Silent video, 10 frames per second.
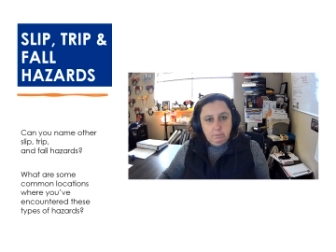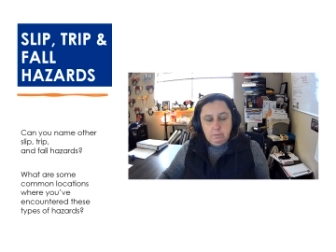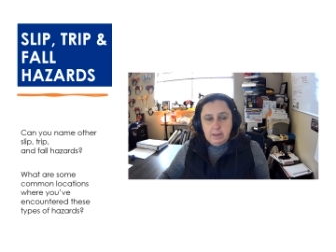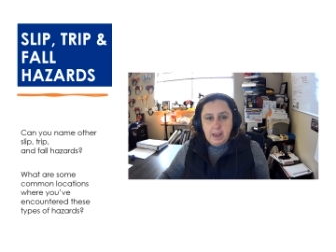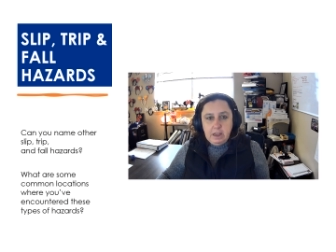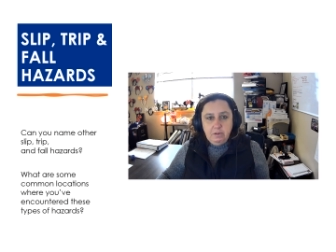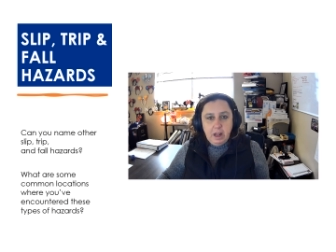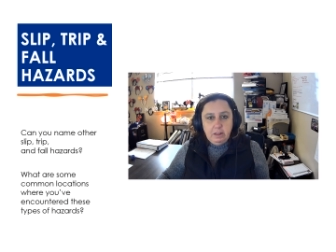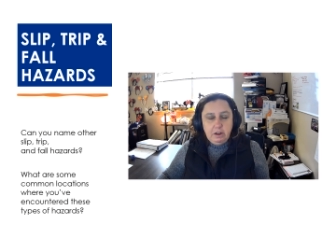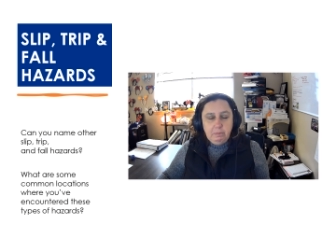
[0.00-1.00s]
now you've
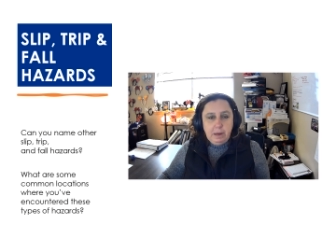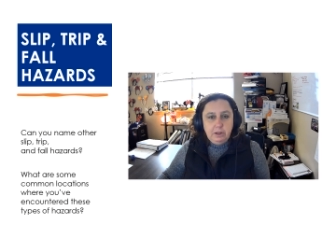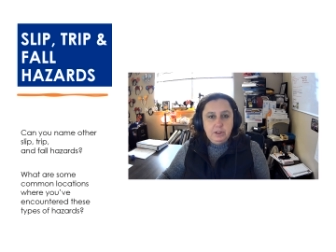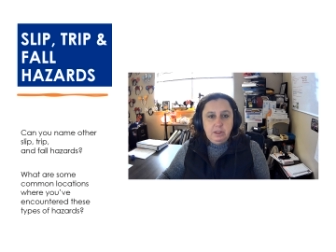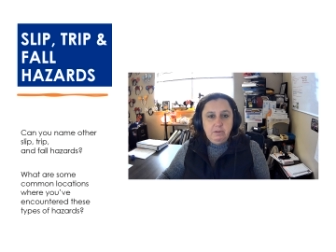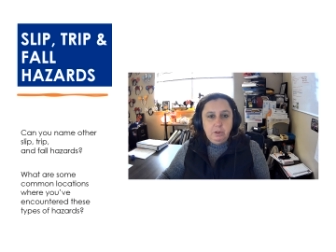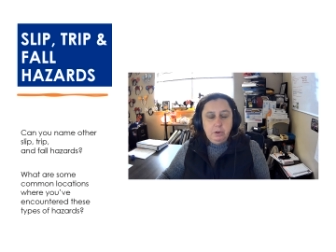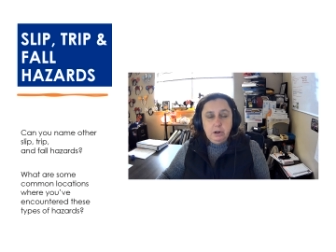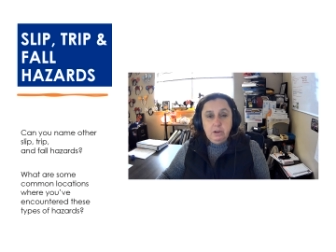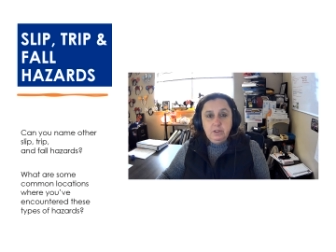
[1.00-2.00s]
got little puddles on the
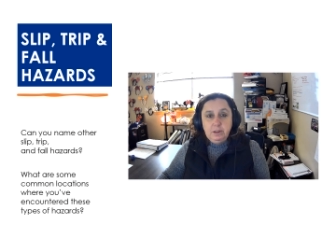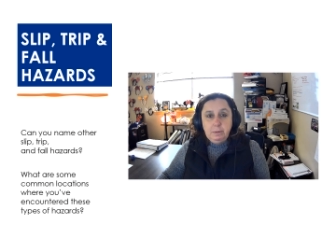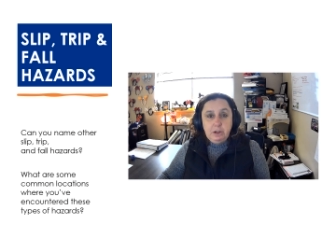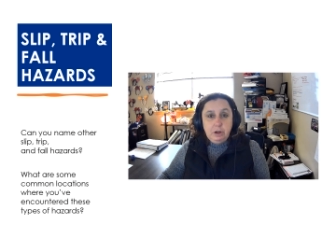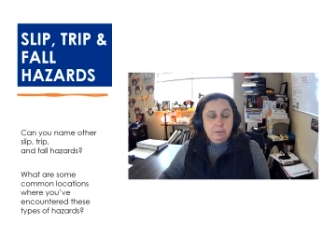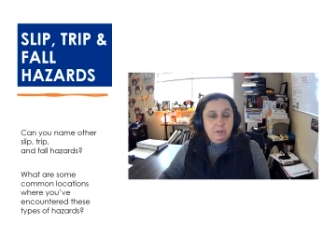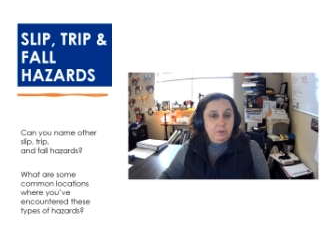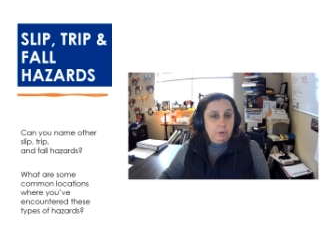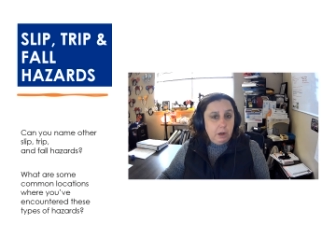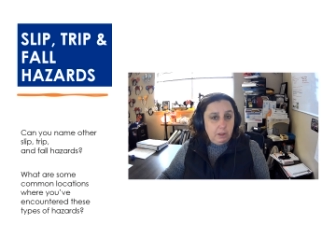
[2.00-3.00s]
floor or somebody drops
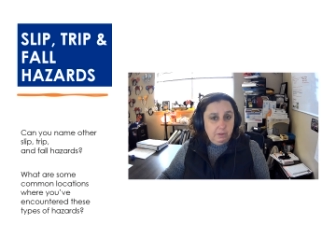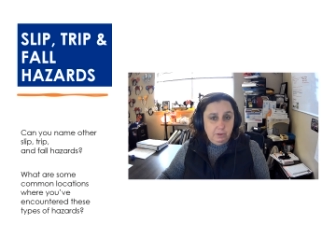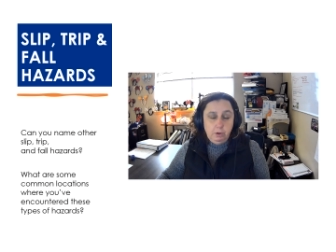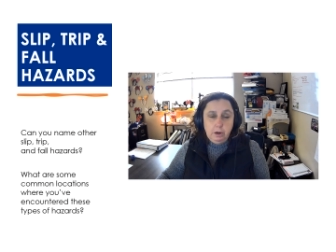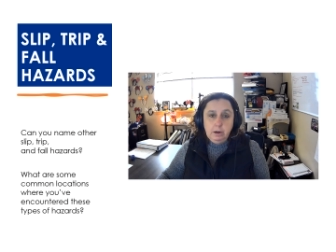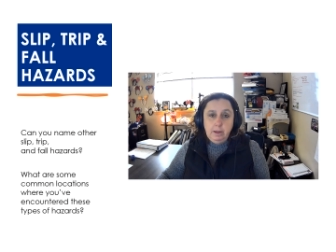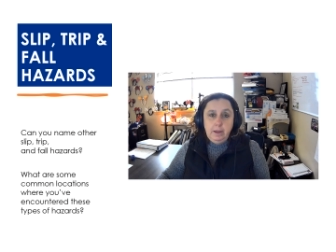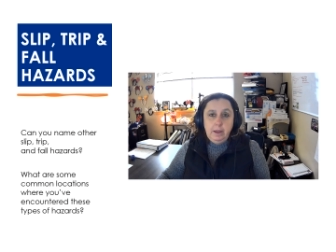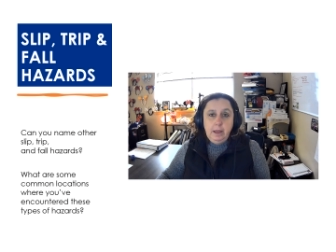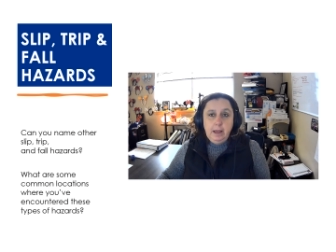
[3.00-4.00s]
food on the floor.
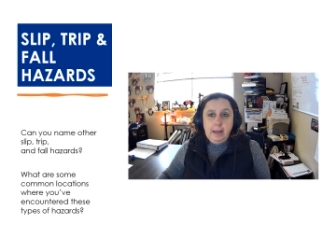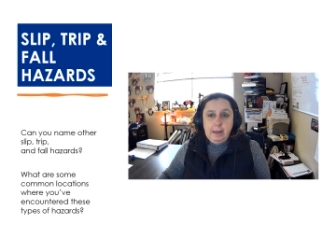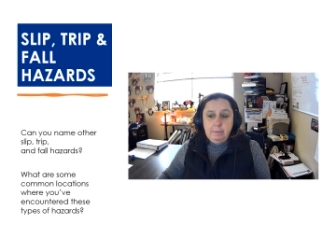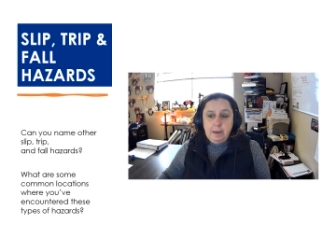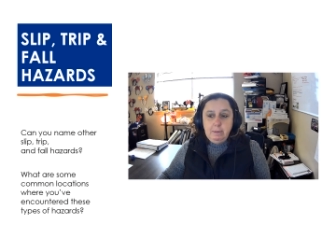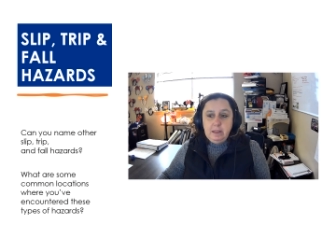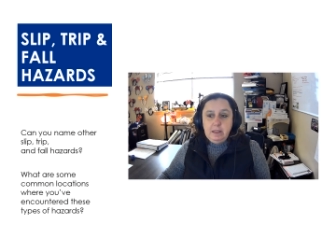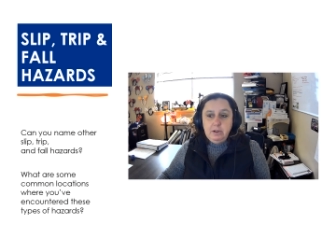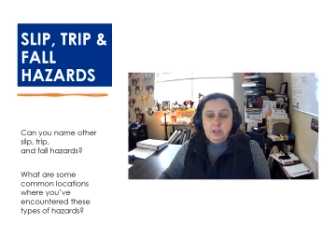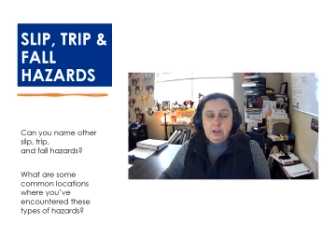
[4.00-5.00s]
Um, I
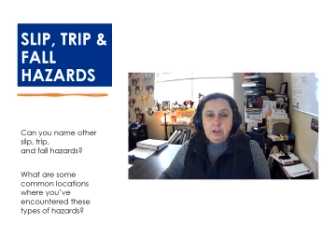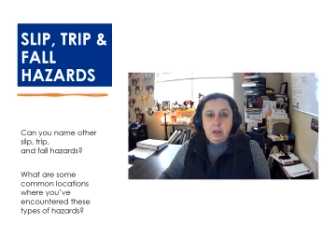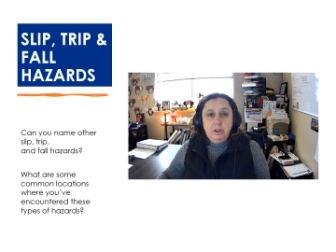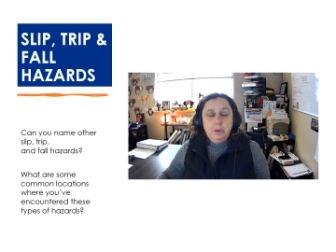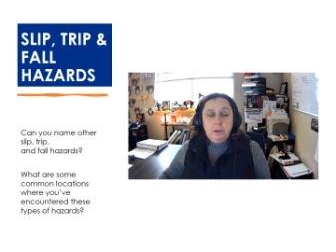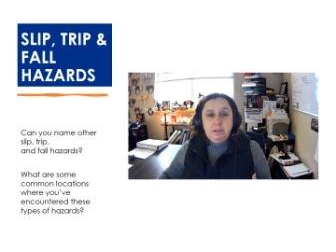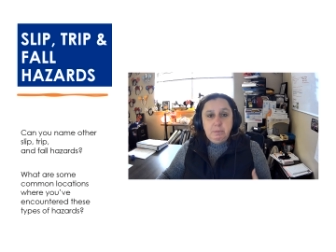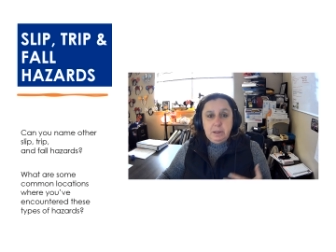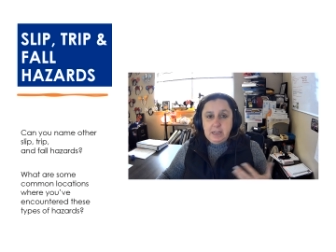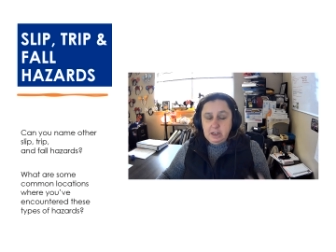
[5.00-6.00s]
mean, there's there's all sorts
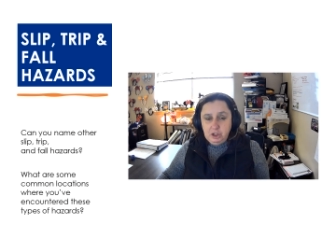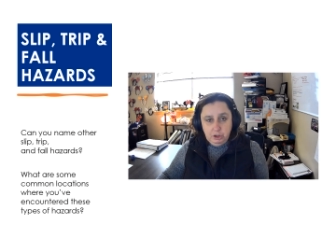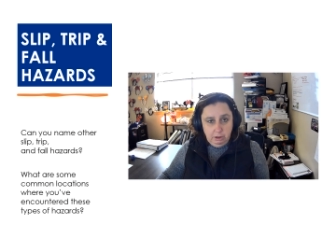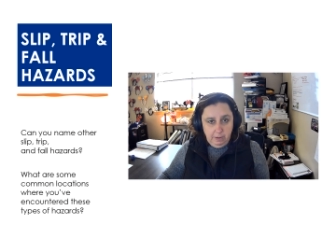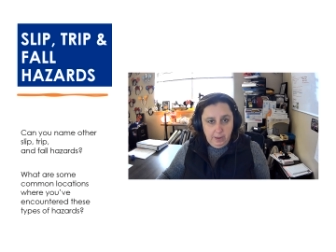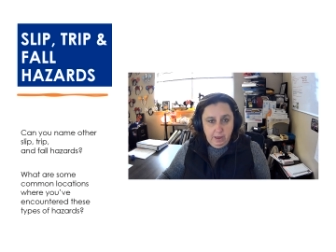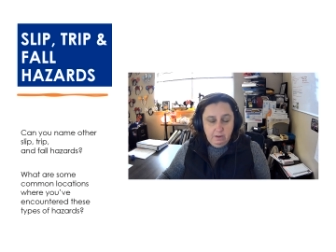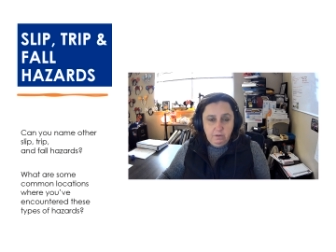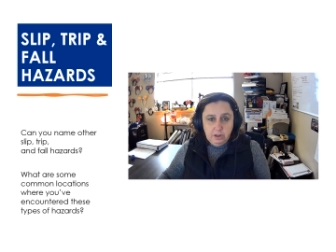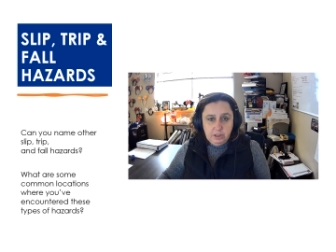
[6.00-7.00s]
of potential
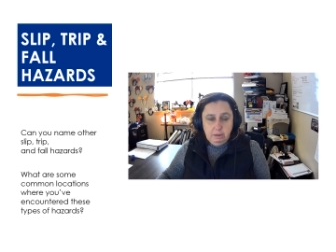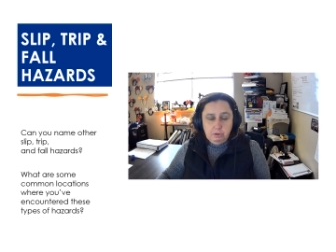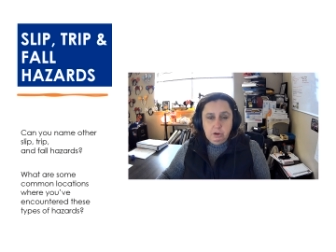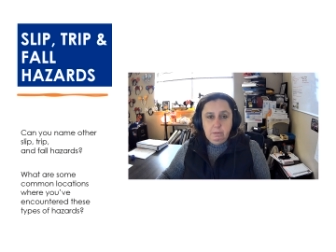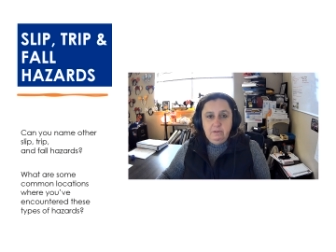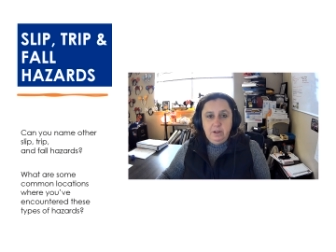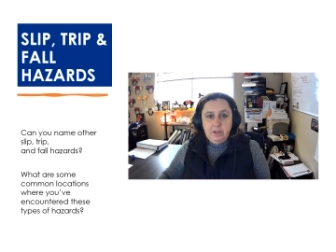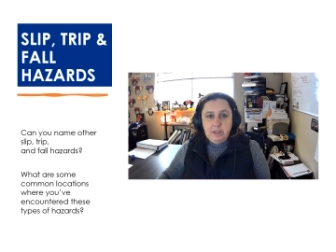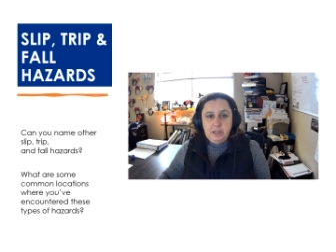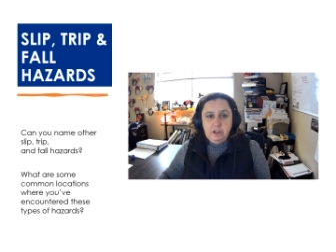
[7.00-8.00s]
for slip, trip, and
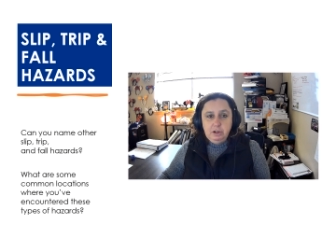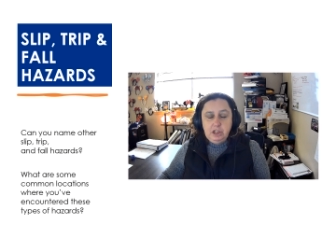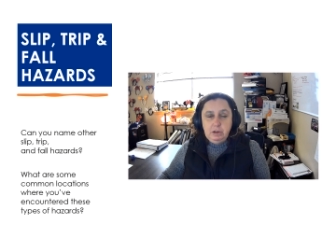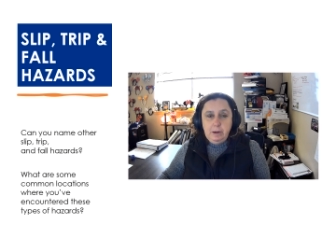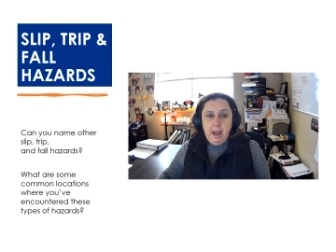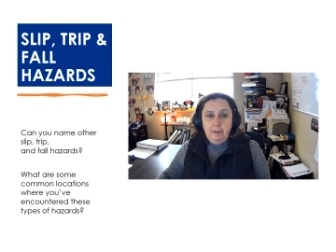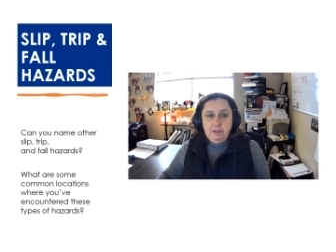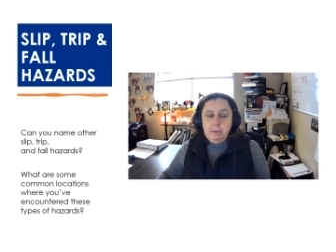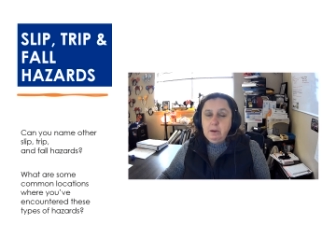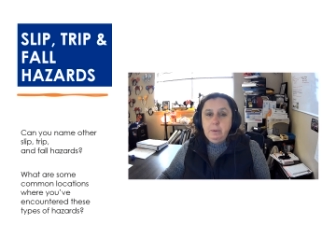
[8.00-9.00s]
falls injuries. You
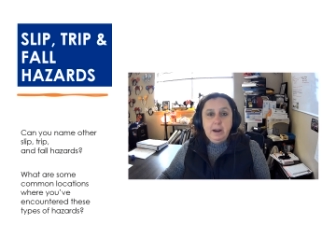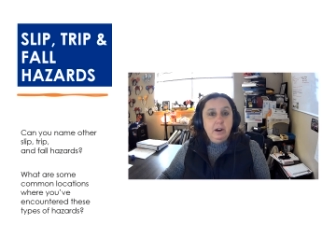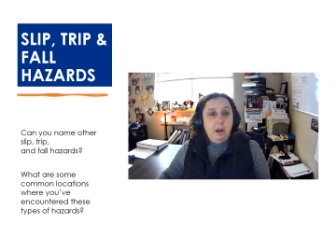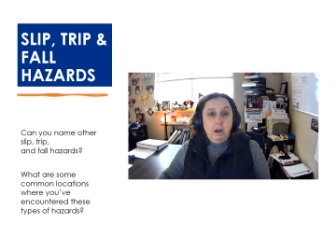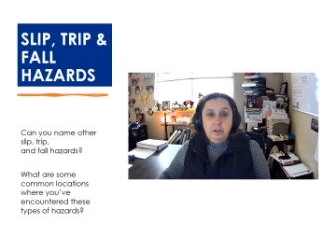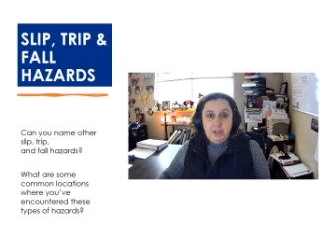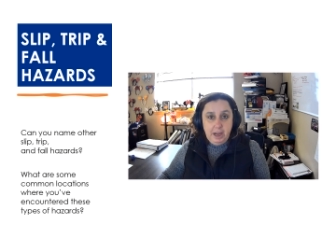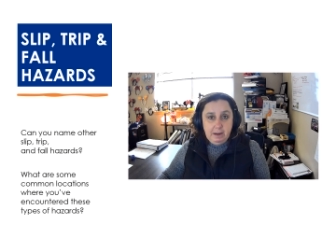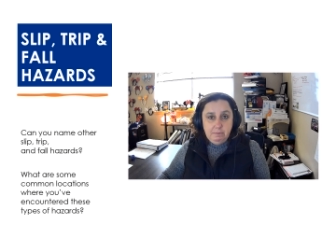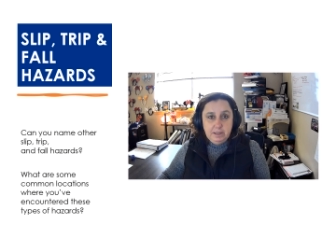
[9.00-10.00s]
have to be aware at all
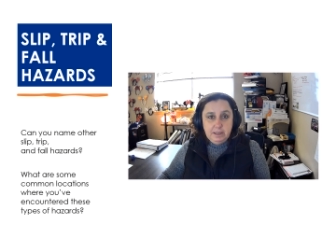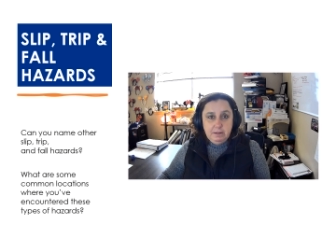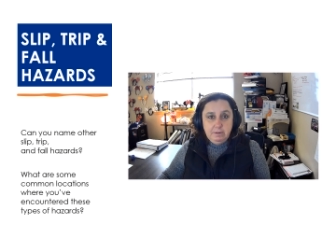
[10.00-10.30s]
times.